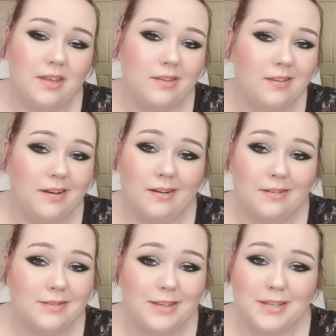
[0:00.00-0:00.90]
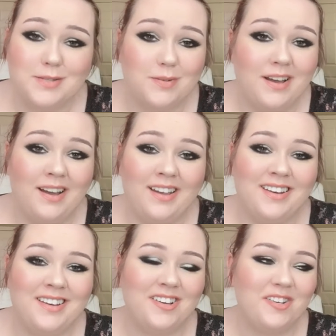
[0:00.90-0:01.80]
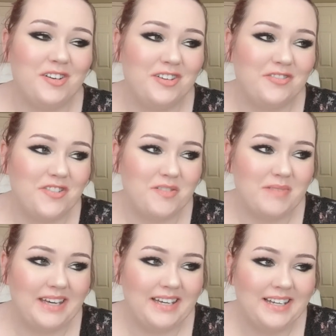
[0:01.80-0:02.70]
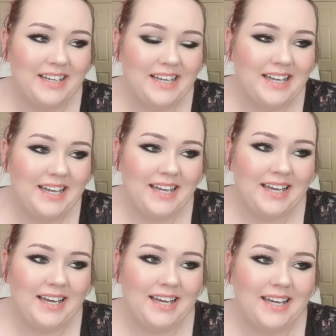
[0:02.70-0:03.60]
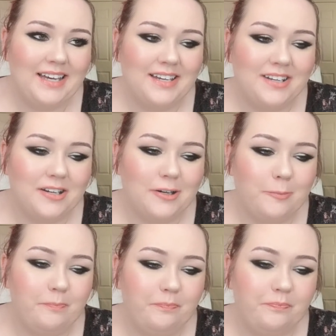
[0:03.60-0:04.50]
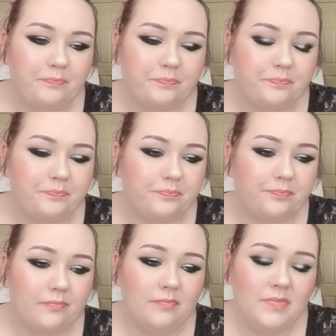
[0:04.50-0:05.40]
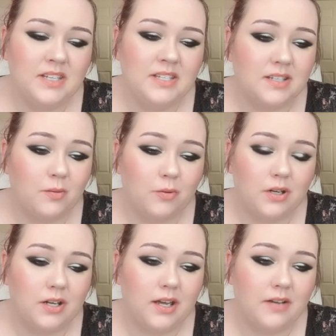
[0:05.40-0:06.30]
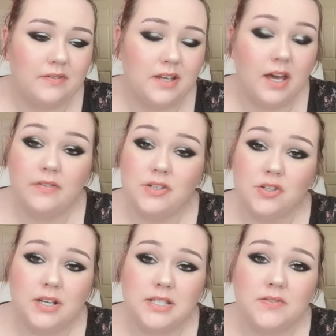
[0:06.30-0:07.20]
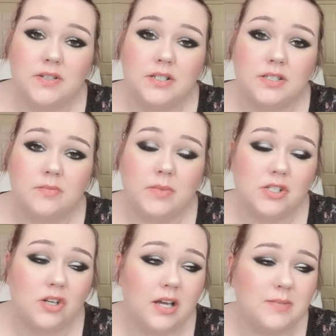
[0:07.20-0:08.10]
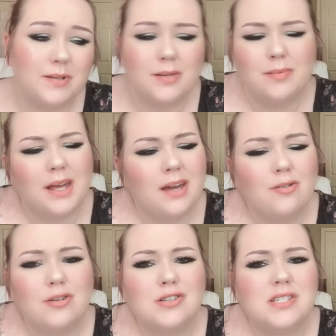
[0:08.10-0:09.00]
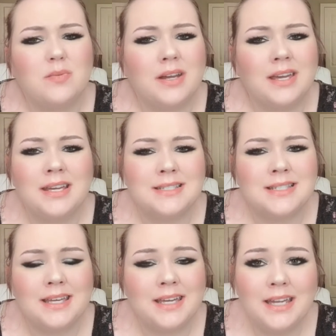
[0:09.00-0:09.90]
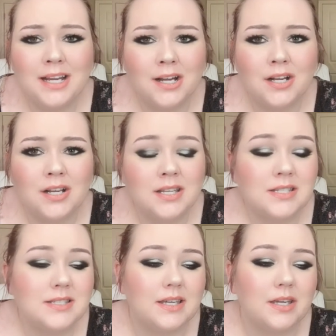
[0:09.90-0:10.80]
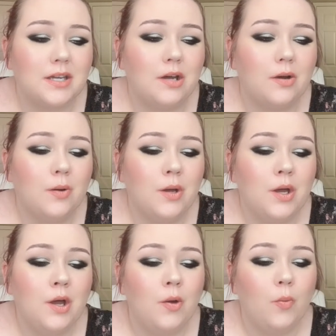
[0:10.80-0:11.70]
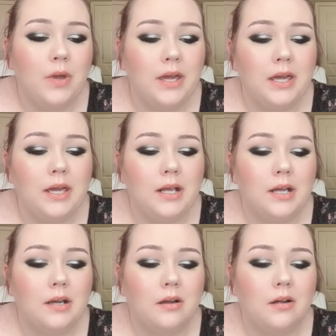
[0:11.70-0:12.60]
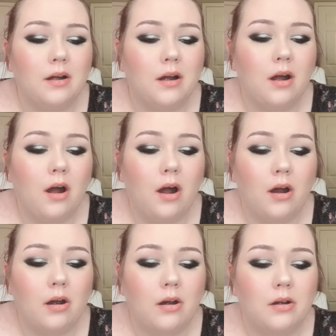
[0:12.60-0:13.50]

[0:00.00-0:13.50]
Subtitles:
there things were not going to go good for me. And He's like, we're going to have you transferred to the major hospital. I'm like, I don't understand why I can't stay here. And he's like, we aren't